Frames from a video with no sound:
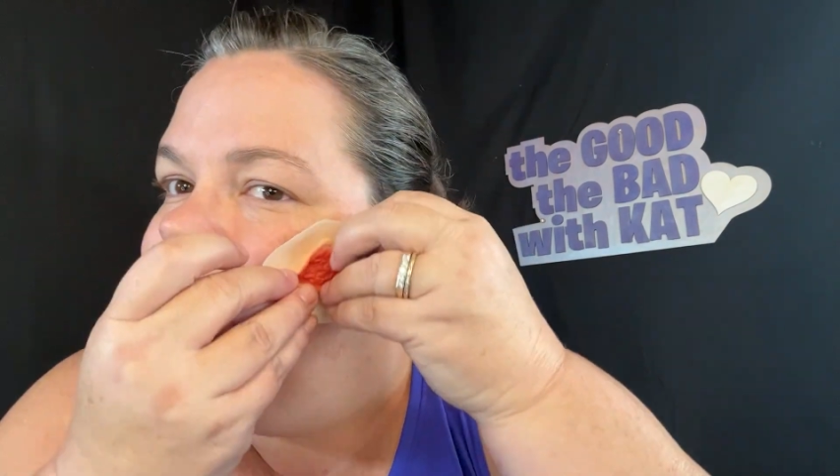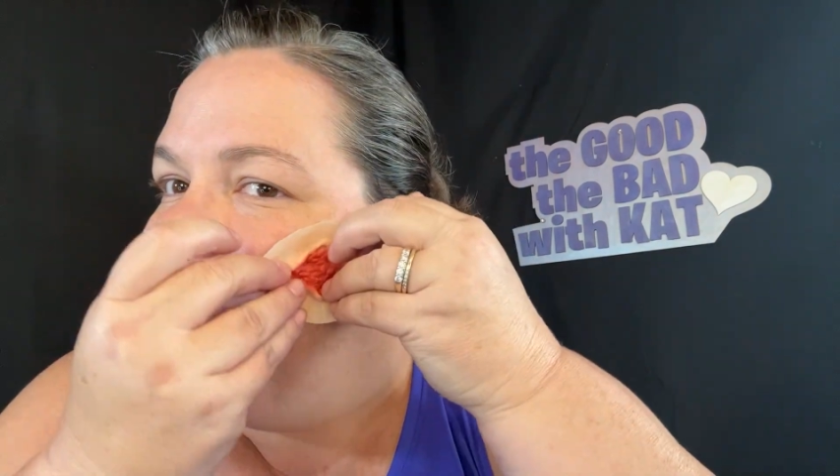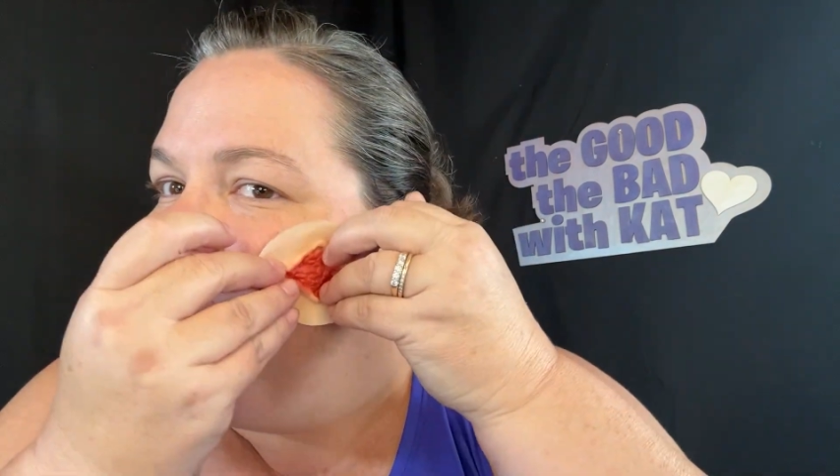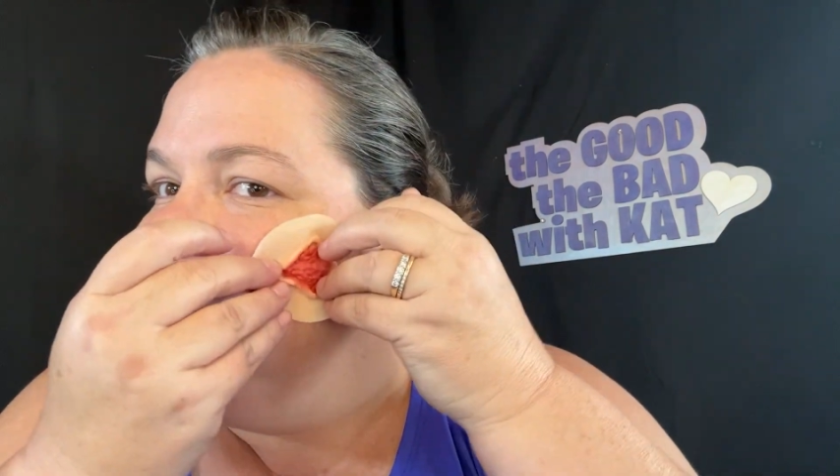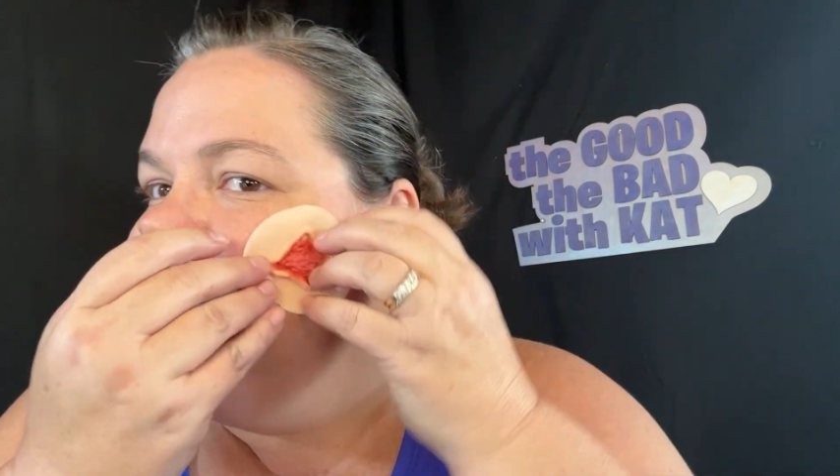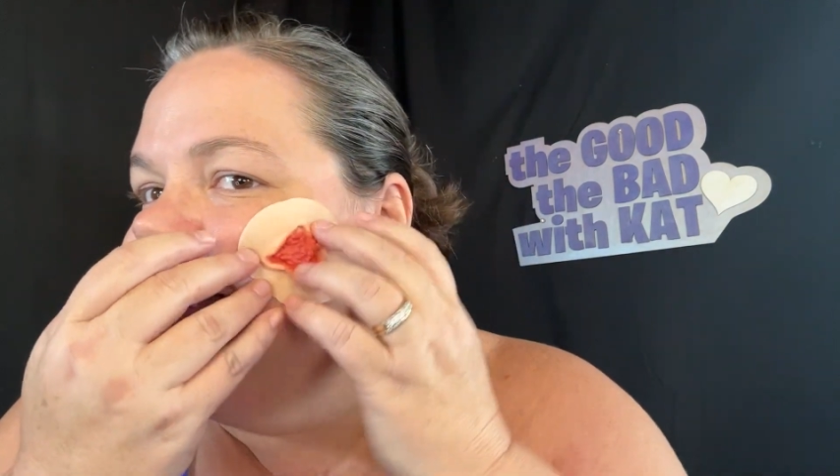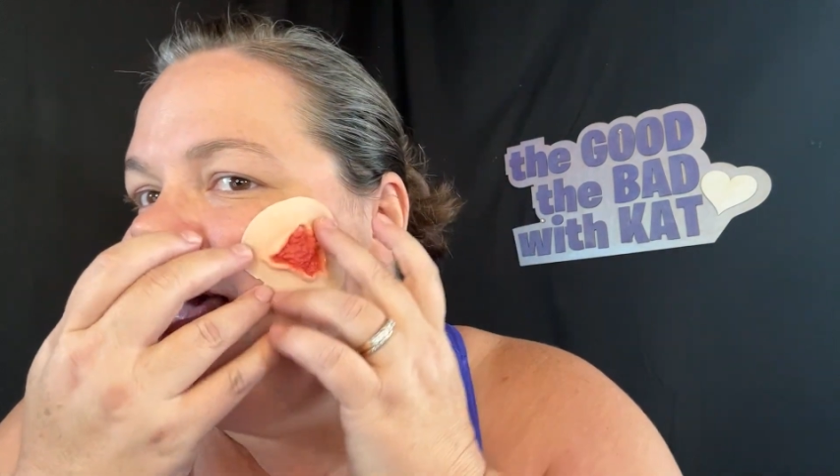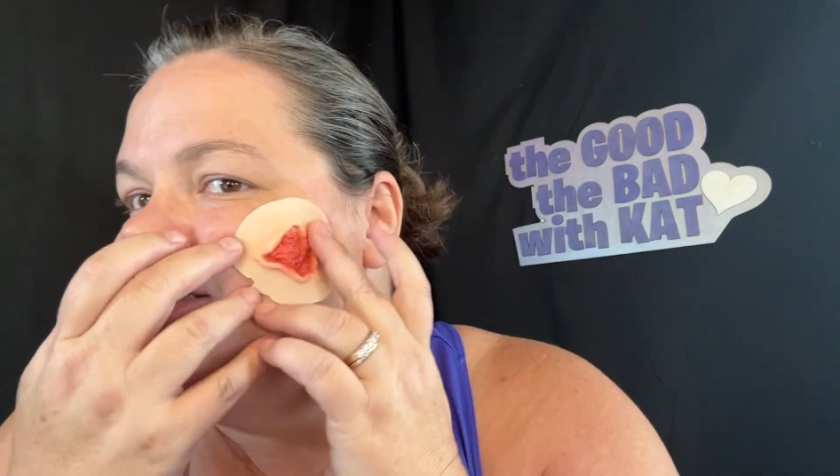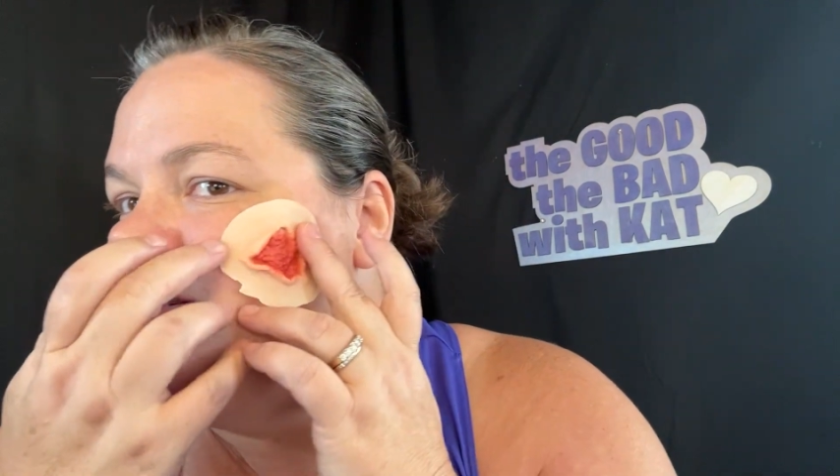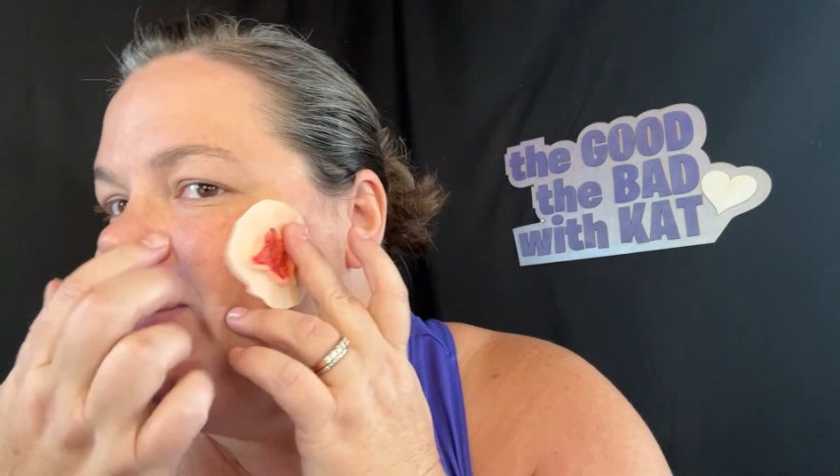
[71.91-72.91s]
but I think it
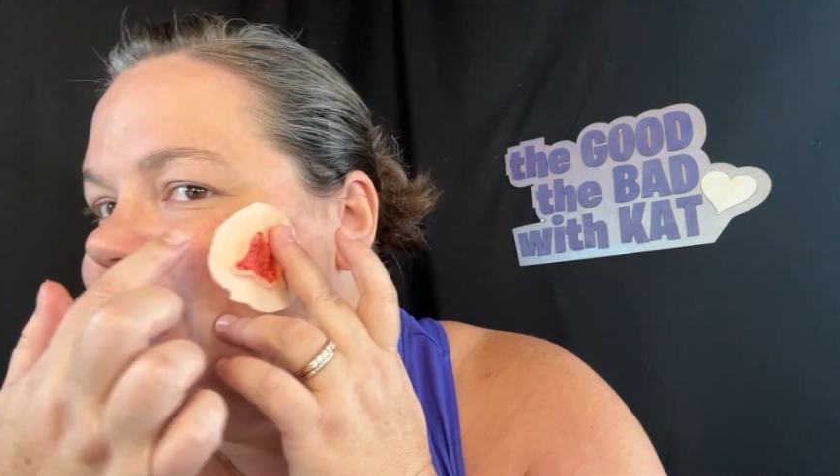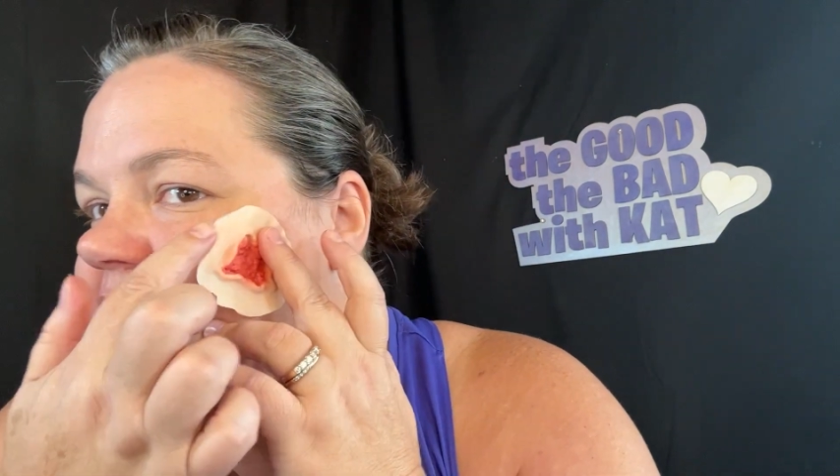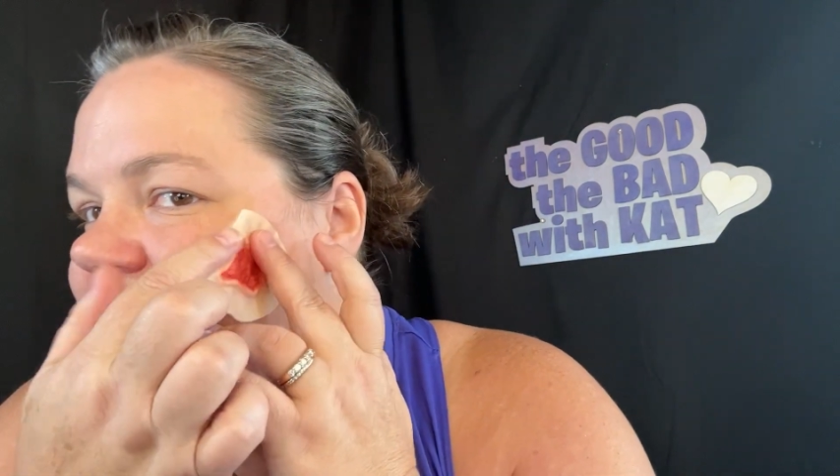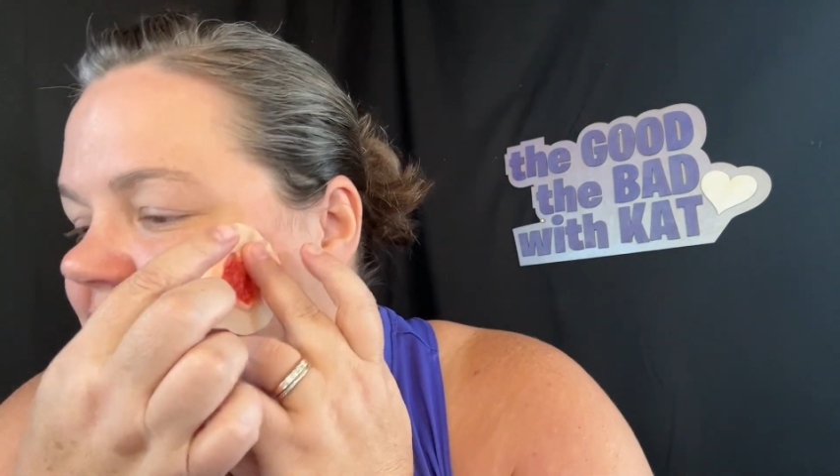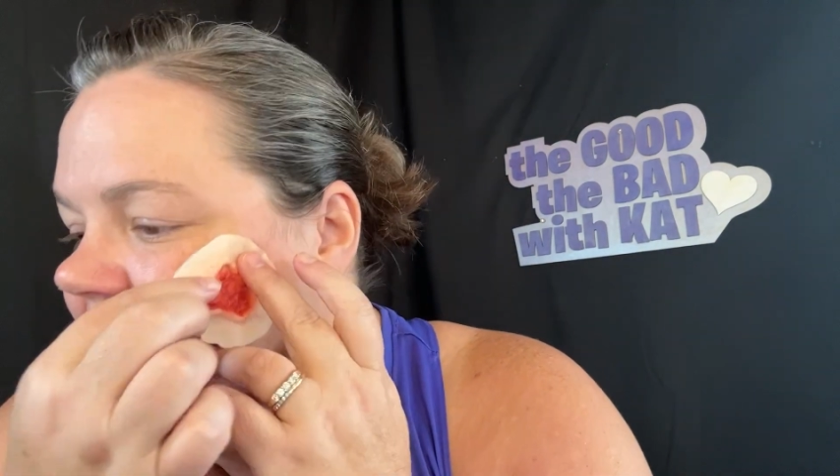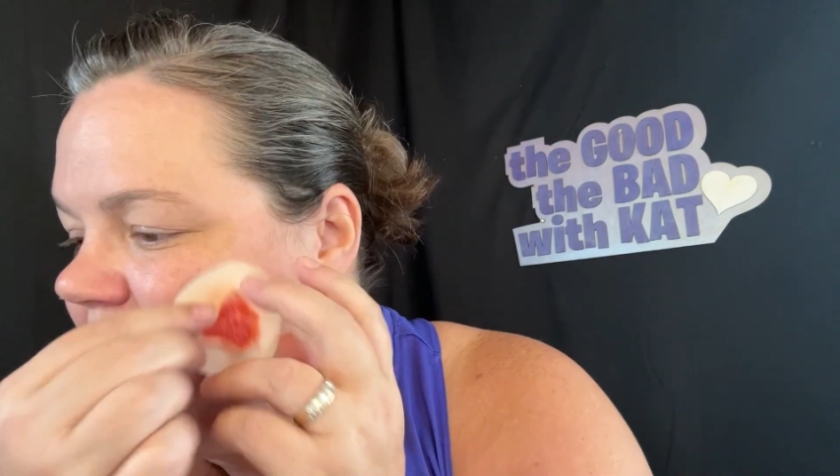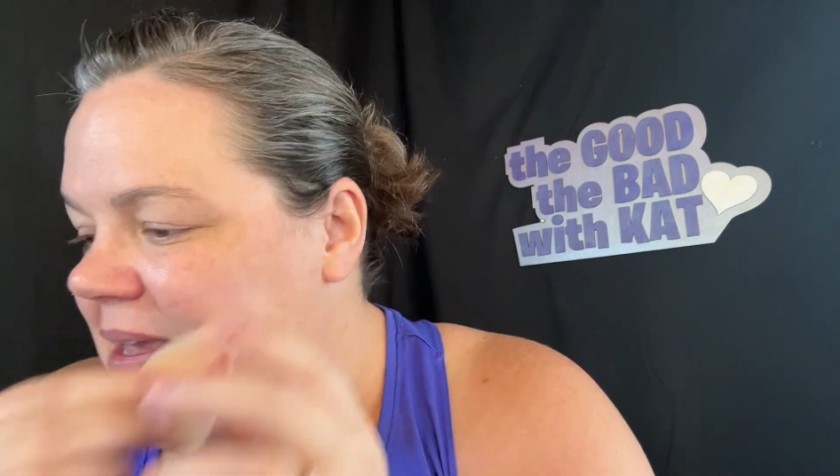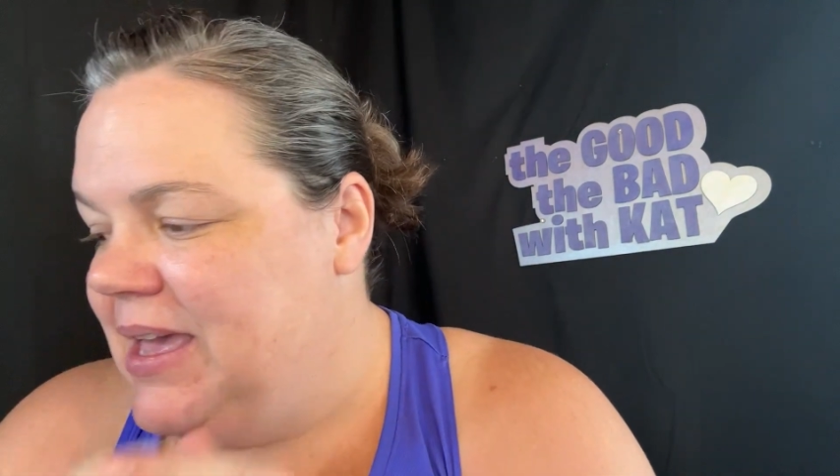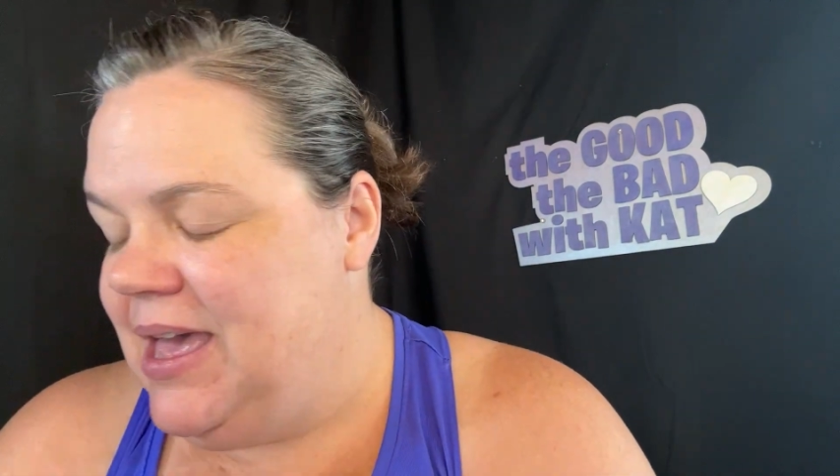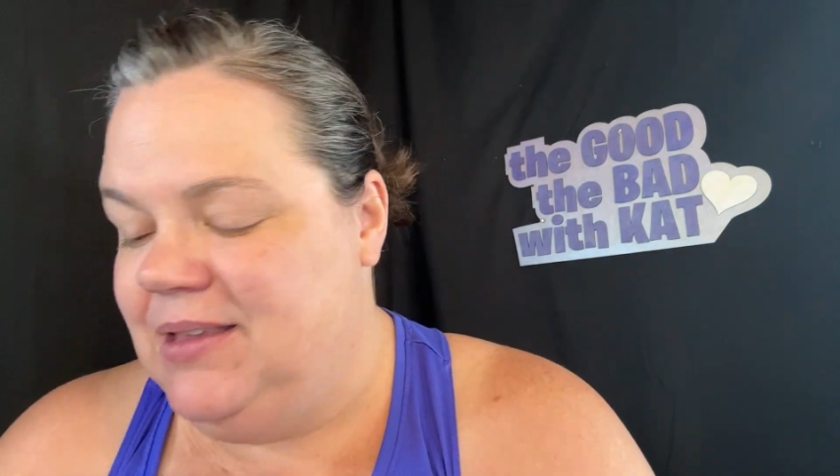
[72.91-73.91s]
has to be the cheek
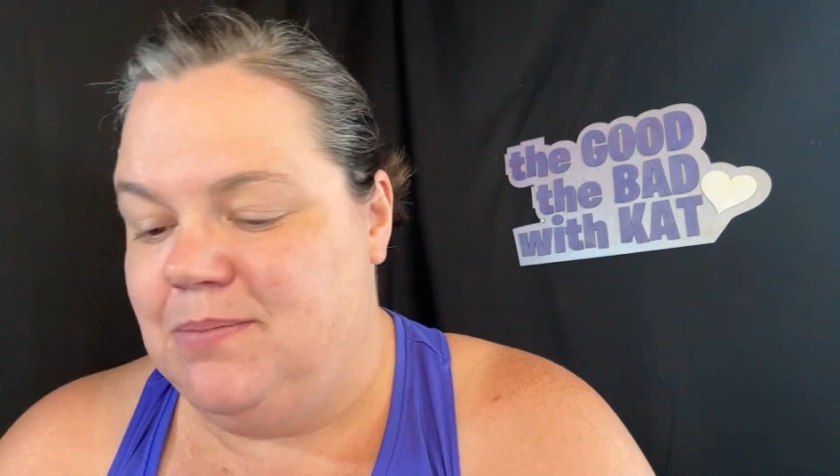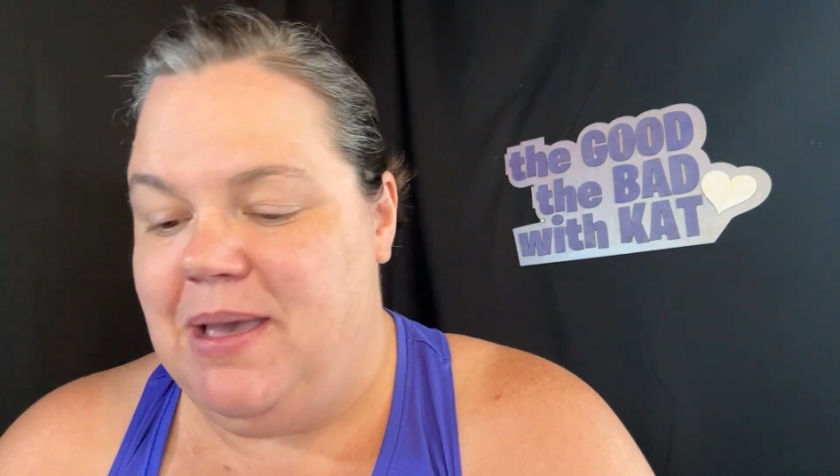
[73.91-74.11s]
because